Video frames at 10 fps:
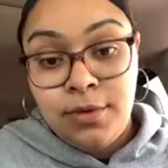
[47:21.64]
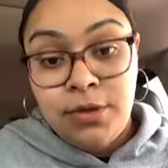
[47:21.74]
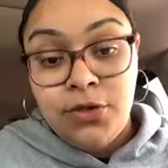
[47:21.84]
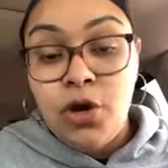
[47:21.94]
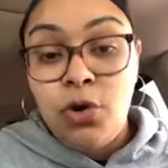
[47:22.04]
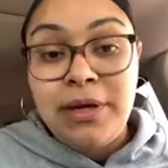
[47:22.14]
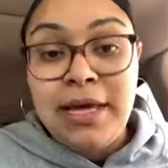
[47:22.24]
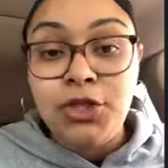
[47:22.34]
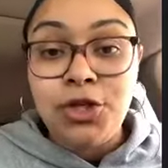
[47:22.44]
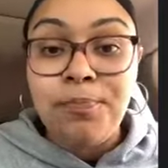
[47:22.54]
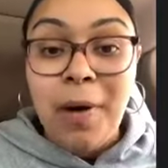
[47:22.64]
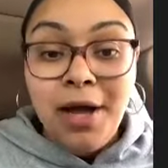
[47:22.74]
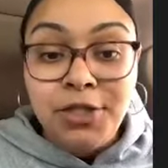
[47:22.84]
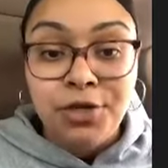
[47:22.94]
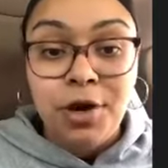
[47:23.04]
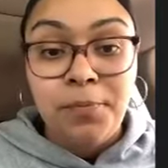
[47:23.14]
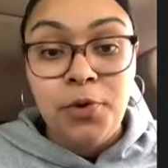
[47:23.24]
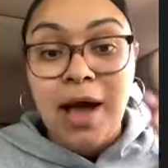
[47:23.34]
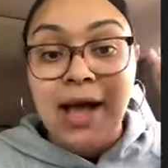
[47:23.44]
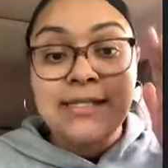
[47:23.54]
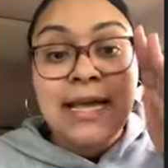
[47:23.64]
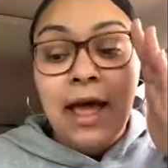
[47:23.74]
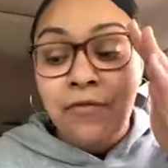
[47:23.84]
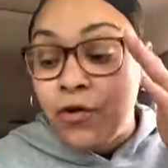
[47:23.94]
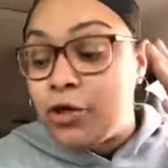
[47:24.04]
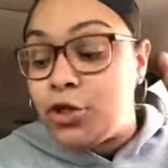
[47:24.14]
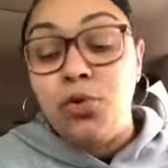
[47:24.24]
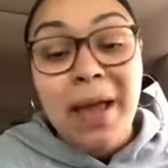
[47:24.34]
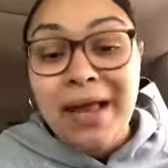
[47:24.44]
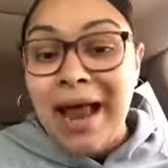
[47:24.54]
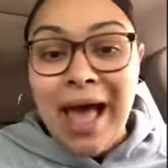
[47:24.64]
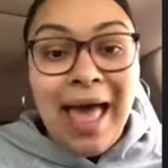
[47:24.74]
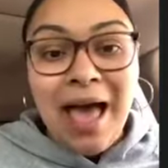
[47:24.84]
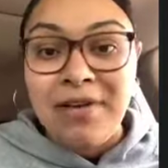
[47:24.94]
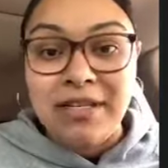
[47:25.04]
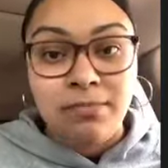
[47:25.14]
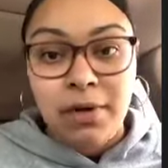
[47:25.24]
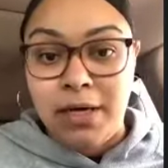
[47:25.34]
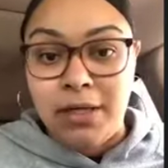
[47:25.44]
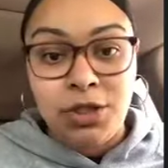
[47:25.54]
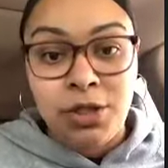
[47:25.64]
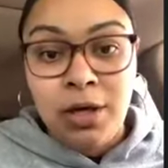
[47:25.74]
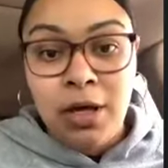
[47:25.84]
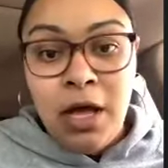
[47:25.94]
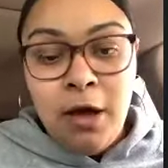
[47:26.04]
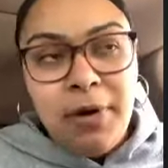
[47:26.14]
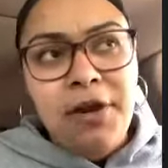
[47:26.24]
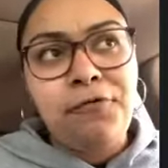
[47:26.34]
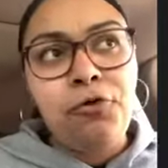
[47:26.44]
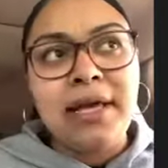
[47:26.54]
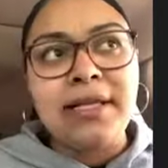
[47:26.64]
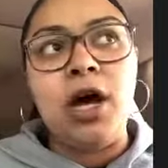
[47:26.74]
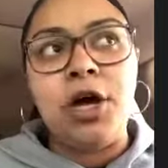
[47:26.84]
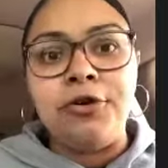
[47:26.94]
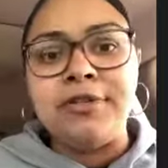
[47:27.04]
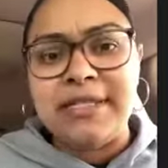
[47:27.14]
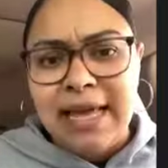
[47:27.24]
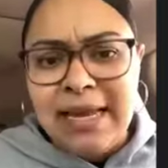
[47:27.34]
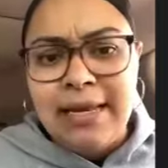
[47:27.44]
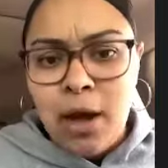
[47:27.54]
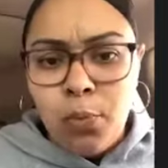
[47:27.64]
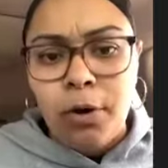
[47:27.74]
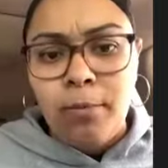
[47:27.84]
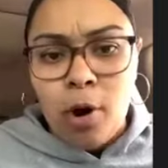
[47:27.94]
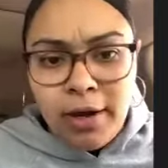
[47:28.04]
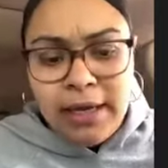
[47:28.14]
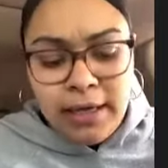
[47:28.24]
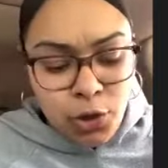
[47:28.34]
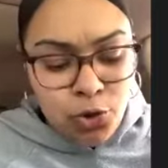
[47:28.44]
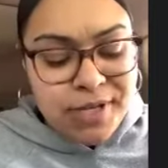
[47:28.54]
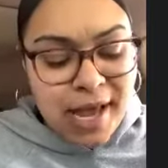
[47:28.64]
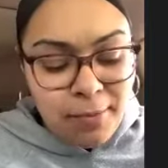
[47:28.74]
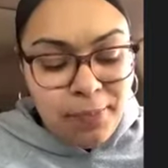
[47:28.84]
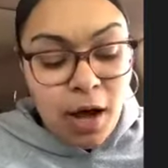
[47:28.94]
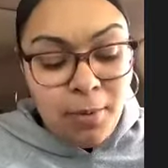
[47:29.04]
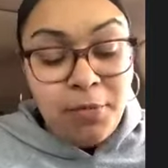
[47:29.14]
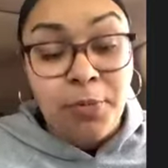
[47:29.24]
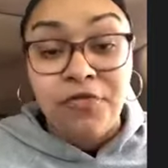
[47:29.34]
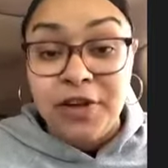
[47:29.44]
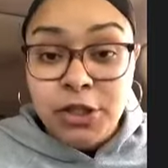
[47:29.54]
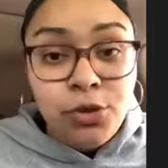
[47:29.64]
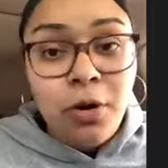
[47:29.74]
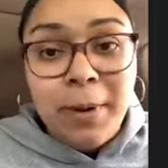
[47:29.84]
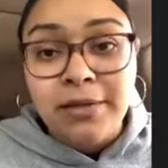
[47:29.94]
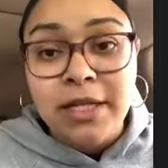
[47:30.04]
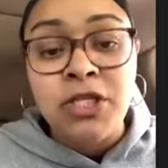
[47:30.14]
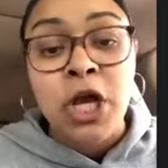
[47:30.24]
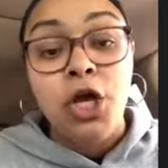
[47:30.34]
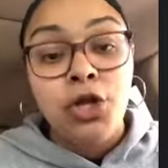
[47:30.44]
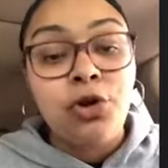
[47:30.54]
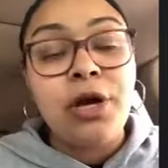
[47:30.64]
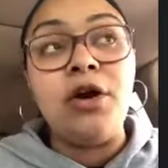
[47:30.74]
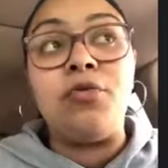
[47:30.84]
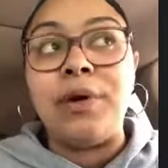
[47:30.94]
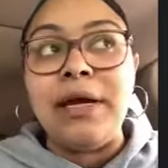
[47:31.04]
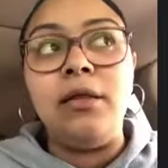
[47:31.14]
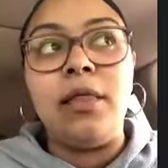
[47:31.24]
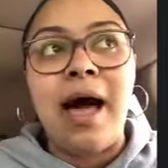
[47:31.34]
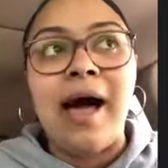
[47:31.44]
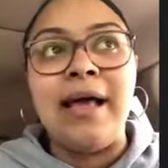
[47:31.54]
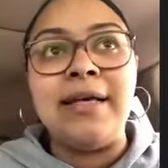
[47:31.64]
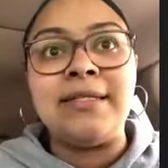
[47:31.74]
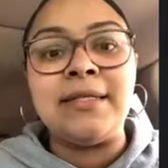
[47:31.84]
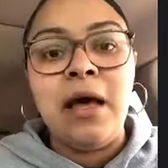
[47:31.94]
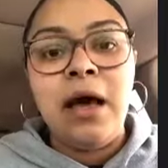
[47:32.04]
So get your posture up, you guys. And at first, you may not have as much. But if you get to understanding network marketing and you decide to become a professional about this, you're going to realize